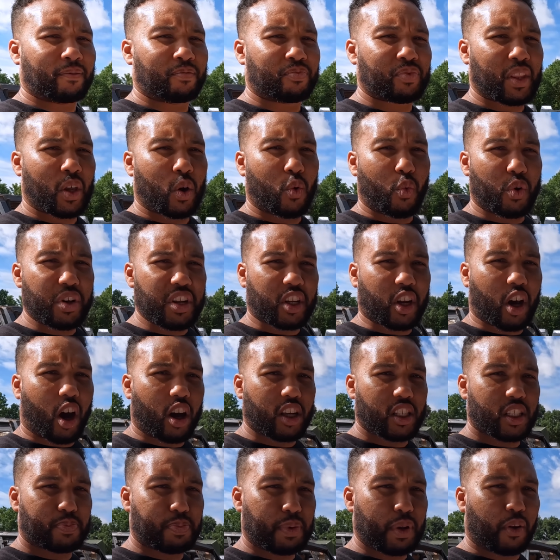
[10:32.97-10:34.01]
car. When the car
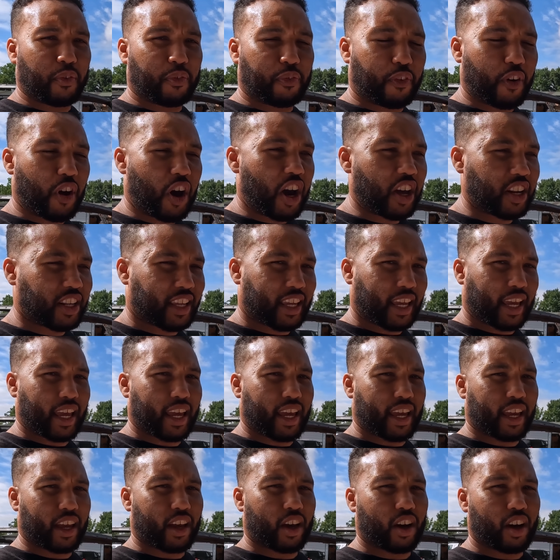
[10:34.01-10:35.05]
spin on third
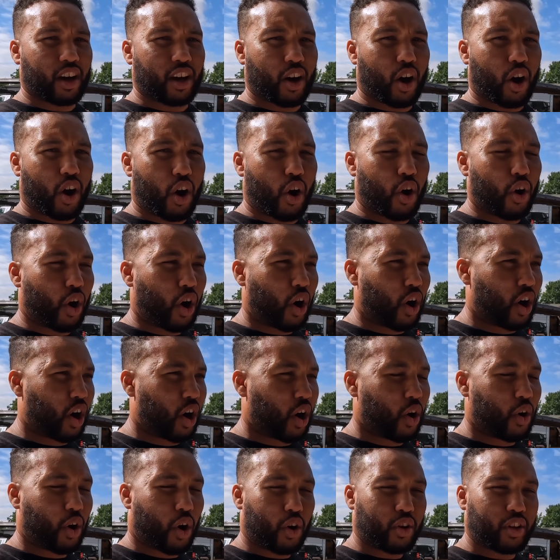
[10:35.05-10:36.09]
gear on, uh,
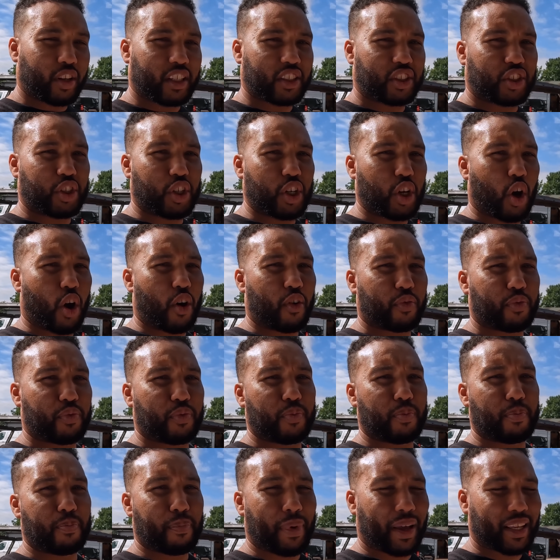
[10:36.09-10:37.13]
uh, on the street of
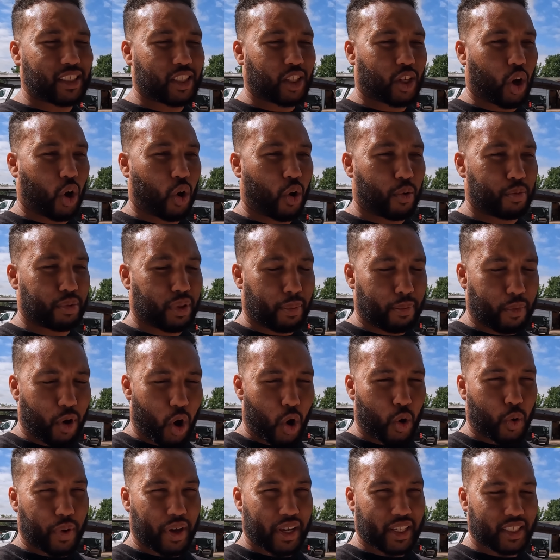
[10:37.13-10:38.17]
Mexico the
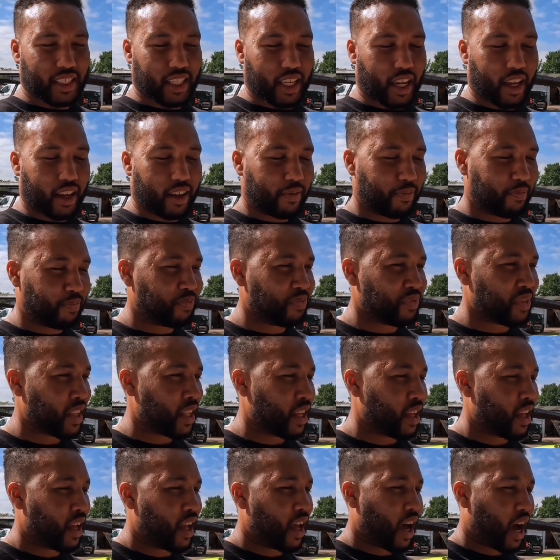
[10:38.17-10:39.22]
motorways, yeah,
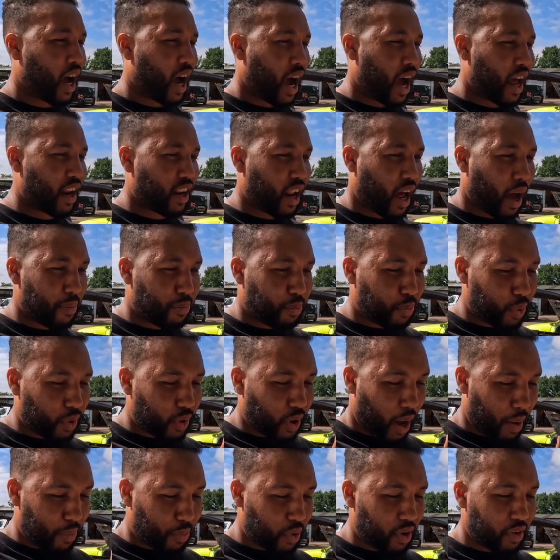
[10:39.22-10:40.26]
and I
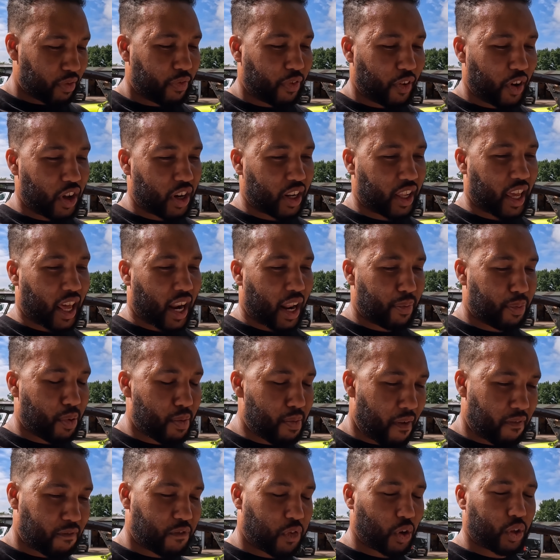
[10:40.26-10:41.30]
put I put not further again. I put
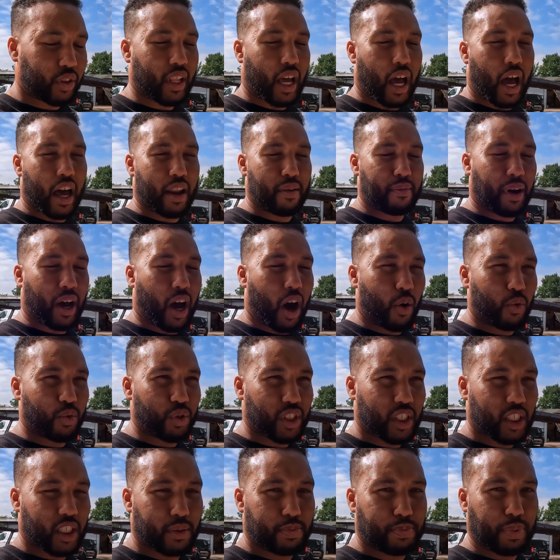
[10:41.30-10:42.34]
my foot down and my car was
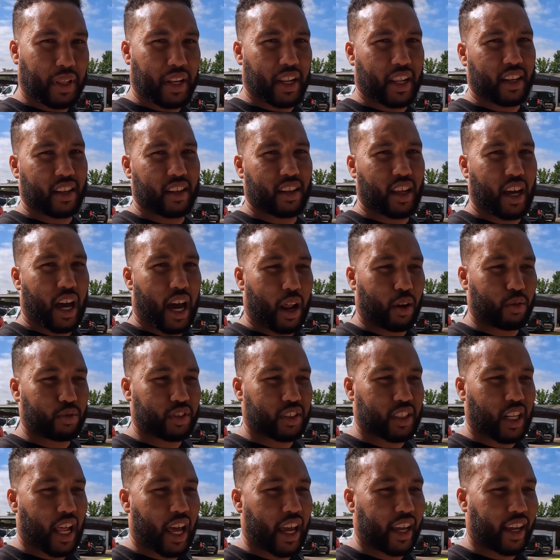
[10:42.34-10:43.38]
just spinning. I
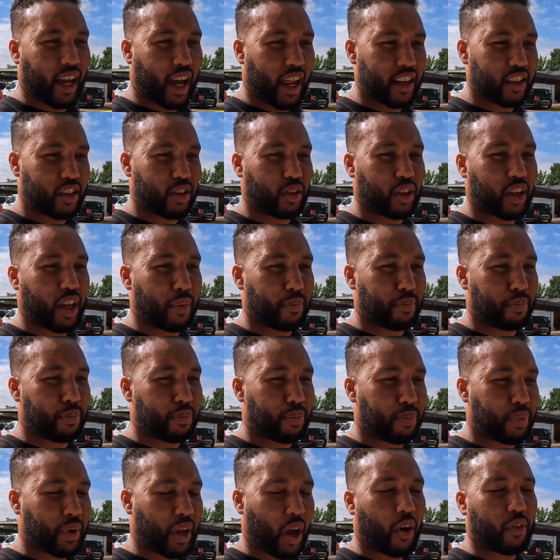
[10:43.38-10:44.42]
was like, I need to get
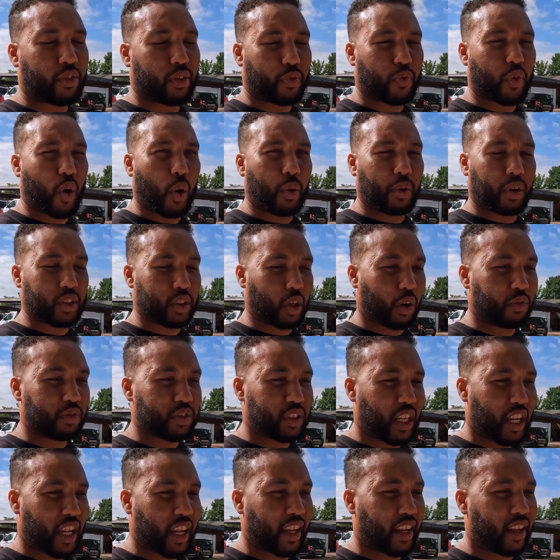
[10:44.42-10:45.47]
get off the road because
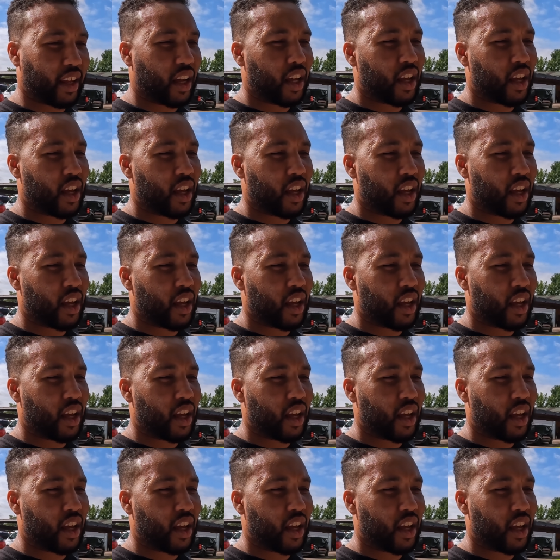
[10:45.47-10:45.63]
obviously